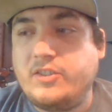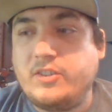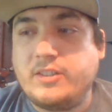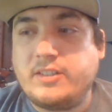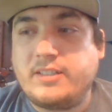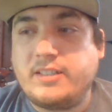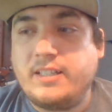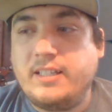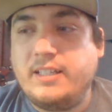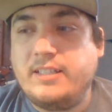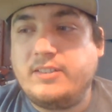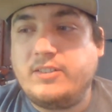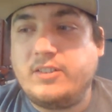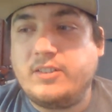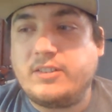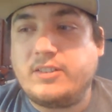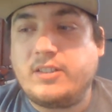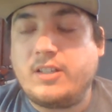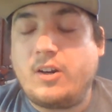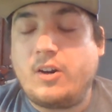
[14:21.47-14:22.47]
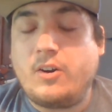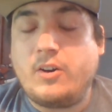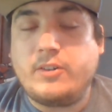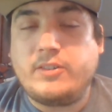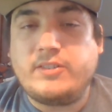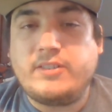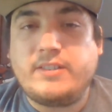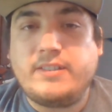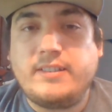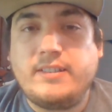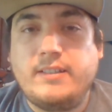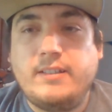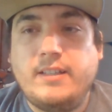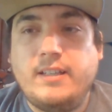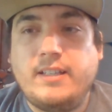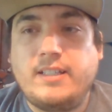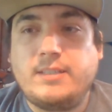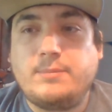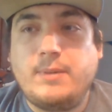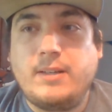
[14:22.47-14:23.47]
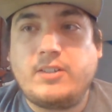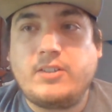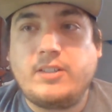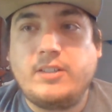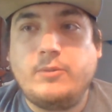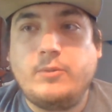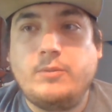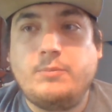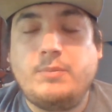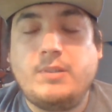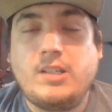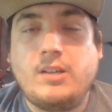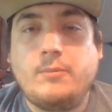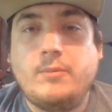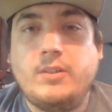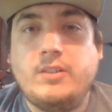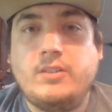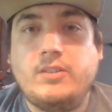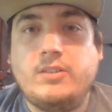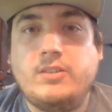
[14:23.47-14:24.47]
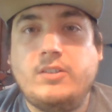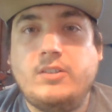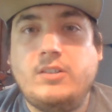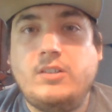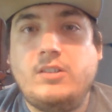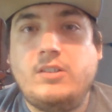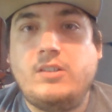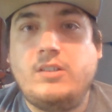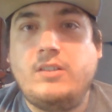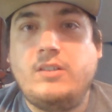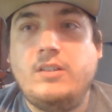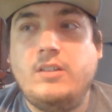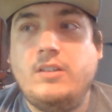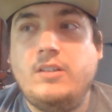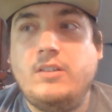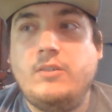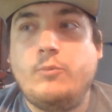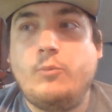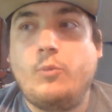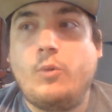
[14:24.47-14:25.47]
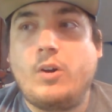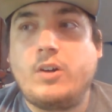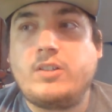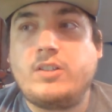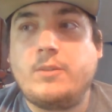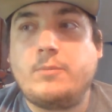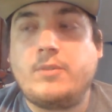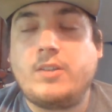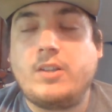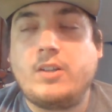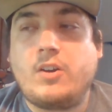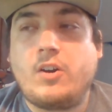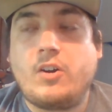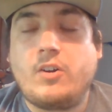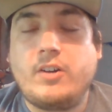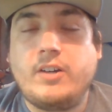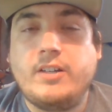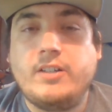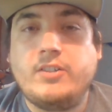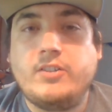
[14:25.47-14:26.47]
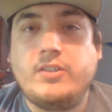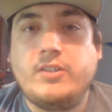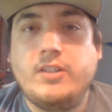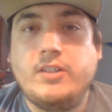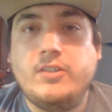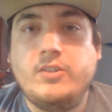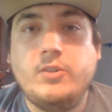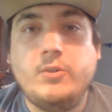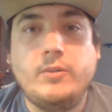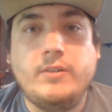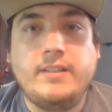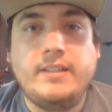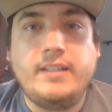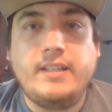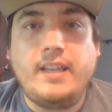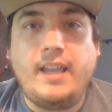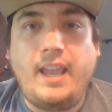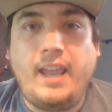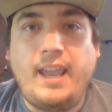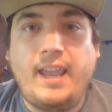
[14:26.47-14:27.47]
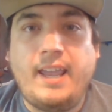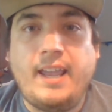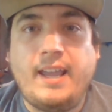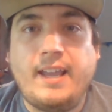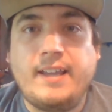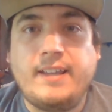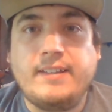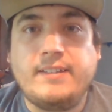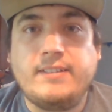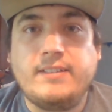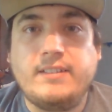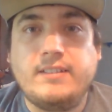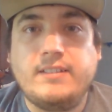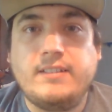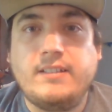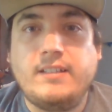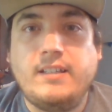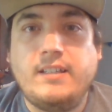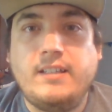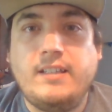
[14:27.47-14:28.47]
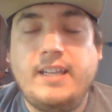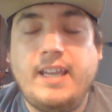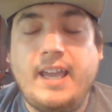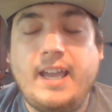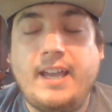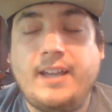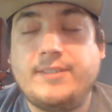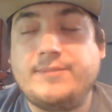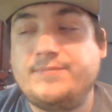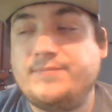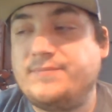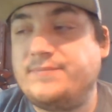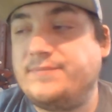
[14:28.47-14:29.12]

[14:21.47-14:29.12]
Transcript: It's just it just hurts, especially when someone worked up the courage to do it, and yeah.